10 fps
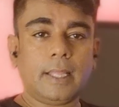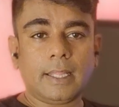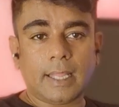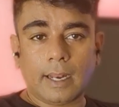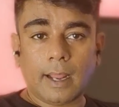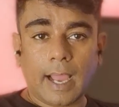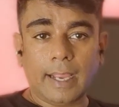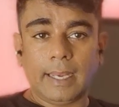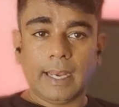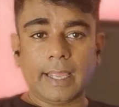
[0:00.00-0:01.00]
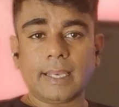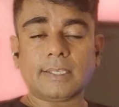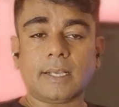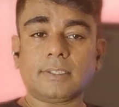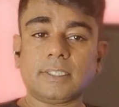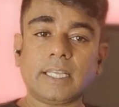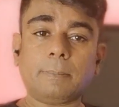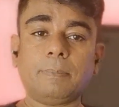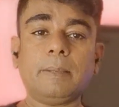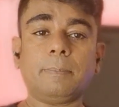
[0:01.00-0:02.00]
there are highly likely chances
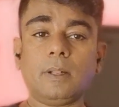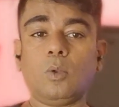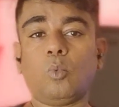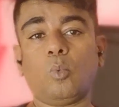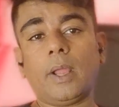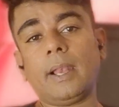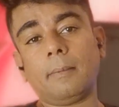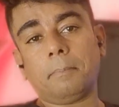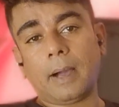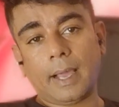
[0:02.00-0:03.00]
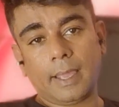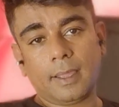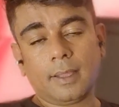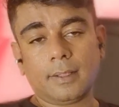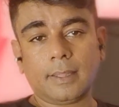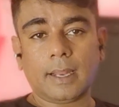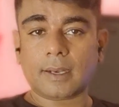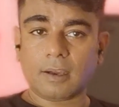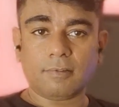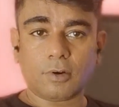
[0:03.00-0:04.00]
that people will buy
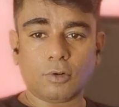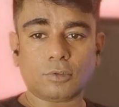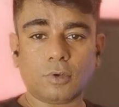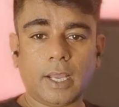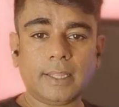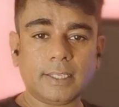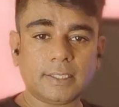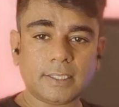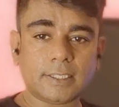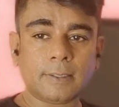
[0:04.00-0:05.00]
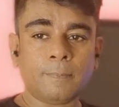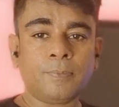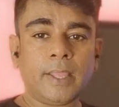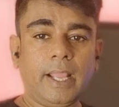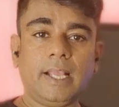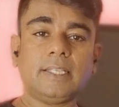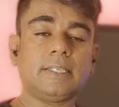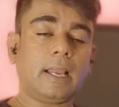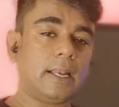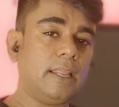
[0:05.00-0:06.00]
that cover also. And this is
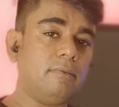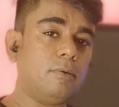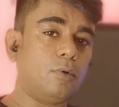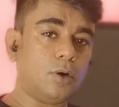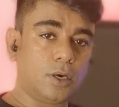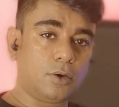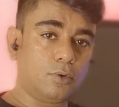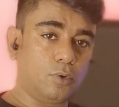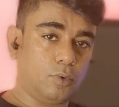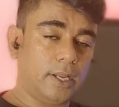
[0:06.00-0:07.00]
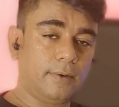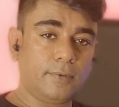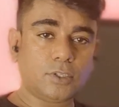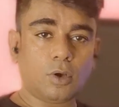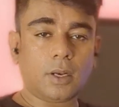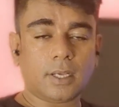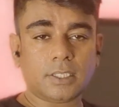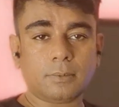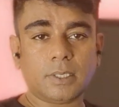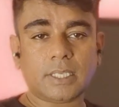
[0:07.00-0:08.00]
exactly we wanted to know, right? Which all
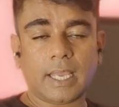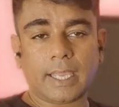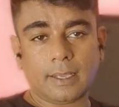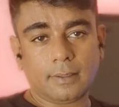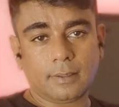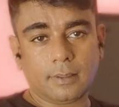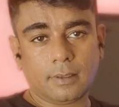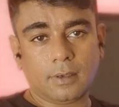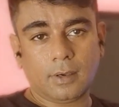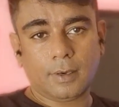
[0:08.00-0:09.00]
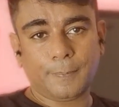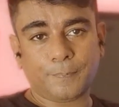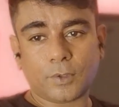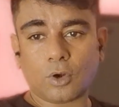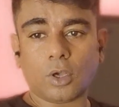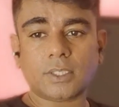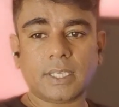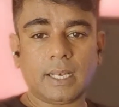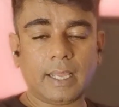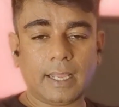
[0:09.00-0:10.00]
customers I can
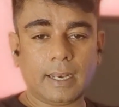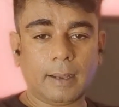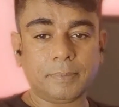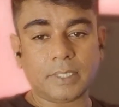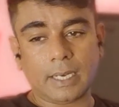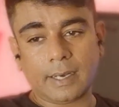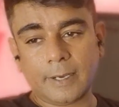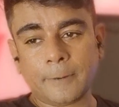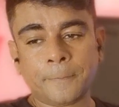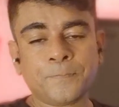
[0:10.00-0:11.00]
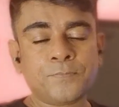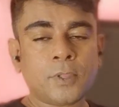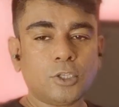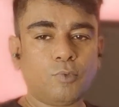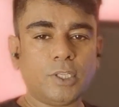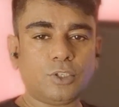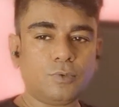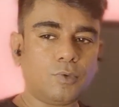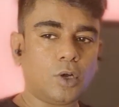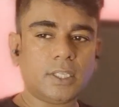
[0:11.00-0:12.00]
cross-sell and upsell, right? So once
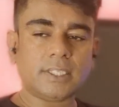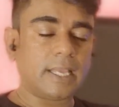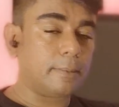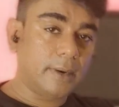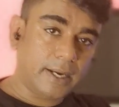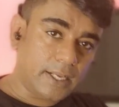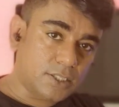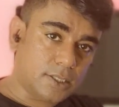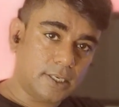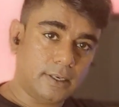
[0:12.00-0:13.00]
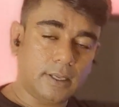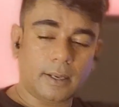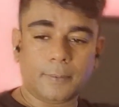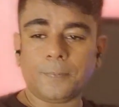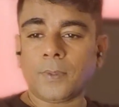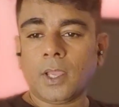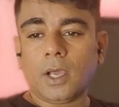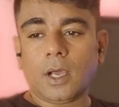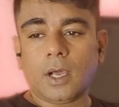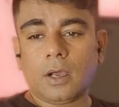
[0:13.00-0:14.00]
you got the segmentation done,
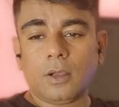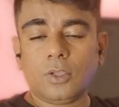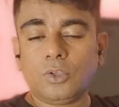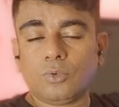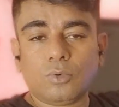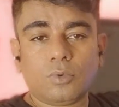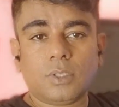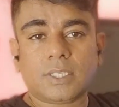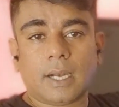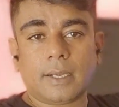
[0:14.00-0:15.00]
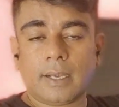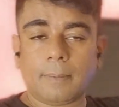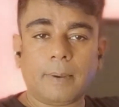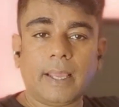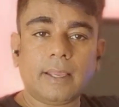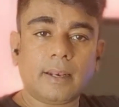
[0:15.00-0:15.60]
you started applying